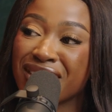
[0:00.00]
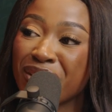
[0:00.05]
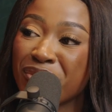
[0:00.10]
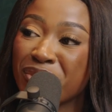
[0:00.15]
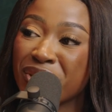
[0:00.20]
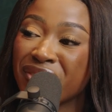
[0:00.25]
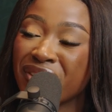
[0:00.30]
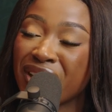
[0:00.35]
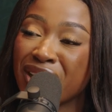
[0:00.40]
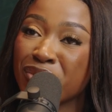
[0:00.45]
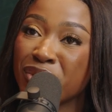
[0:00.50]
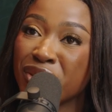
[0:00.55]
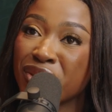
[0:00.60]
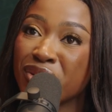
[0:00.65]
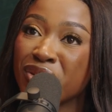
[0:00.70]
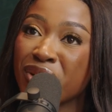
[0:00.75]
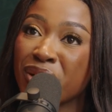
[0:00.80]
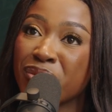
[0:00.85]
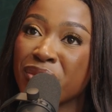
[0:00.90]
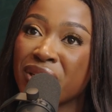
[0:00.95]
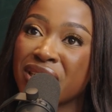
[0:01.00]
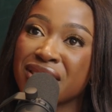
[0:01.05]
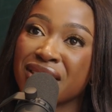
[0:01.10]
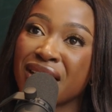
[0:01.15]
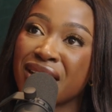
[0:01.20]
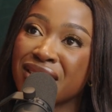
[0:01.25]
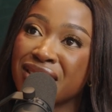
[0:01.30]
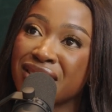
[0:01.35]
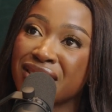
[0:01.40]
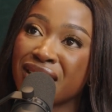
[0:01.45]
that we've had with you. I'm
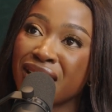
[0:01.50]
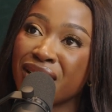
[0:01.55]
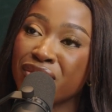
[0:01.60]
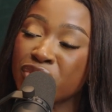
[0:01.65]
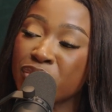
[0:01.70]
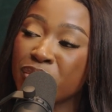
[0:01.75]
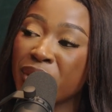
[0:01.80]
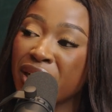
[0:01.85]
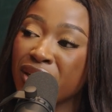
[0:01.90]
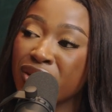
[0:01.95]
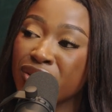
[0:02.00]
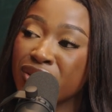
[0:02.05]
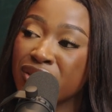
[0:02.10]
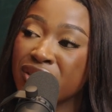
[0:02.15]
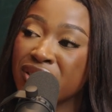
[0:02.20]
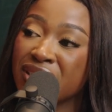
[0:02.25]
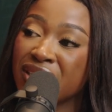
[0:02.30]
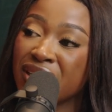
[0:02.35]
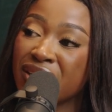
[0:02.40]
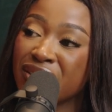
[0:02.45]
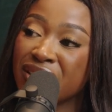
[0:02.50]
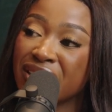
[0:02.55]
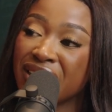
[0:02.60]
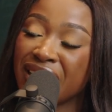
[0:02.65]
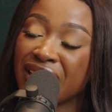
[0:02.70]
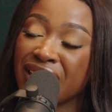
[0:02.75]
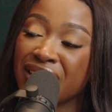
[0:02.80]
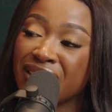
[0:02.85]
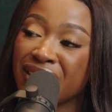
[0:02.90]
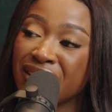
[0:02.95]
excited to have you back on
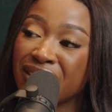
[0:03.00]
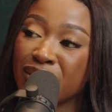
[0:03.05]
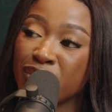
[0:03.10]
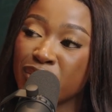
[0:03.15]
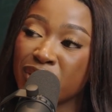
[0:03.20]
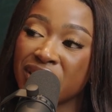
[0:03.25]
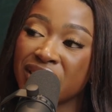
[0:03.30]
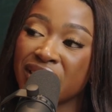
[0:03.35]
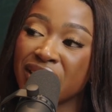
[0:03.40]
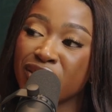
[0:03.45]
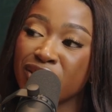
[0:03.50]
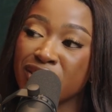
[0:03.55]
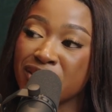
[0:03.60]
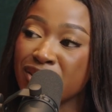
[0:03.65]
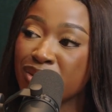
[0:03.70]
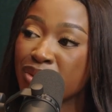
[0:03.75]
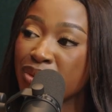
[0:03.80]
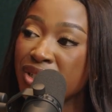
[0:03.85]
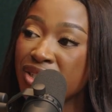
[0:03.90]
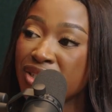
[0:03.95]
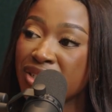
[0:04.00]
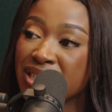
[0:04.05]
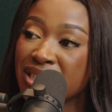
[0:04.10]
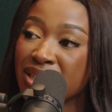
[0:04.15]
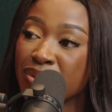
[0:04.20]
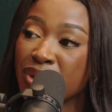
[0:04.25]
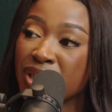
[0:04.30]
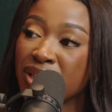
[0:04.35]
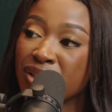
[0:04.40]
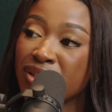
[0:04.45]
again. I think we're going to get lots of questions
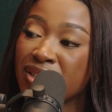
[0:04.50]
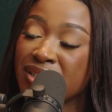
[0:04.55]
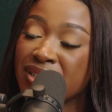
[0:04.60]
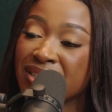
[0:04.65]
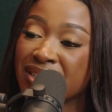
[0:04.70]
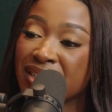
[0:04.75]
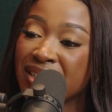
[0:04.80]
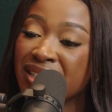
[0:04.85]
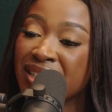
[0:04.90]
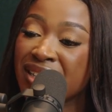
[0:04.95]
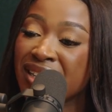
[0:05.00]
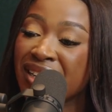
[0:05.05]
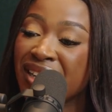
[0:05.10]
that we can answer.